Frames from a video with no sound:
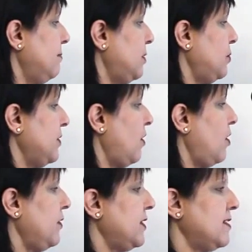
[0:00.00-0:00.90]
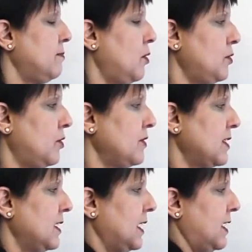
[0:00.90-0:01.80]
But with all these
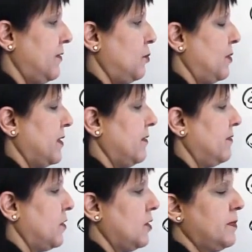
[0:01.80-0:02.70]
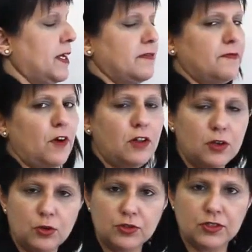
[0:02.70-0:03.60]
modals, the verb that
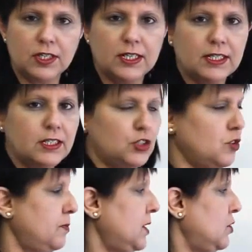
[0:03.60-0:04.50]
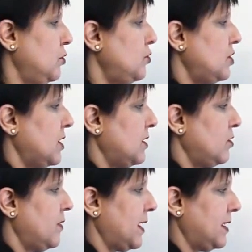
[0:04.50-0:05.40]
follows should be used
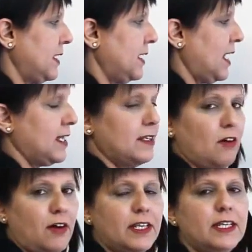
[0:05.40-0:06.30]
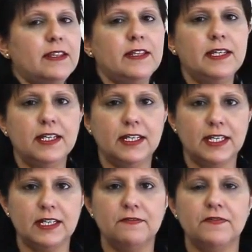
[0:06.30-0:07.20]
directly and not in the
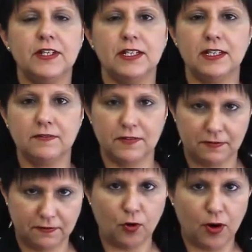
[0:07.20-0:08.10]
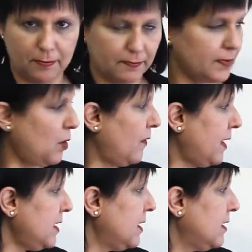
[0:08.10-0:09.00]
infinitive form, all
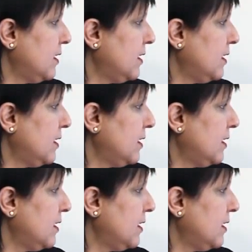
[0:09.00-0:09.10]
right?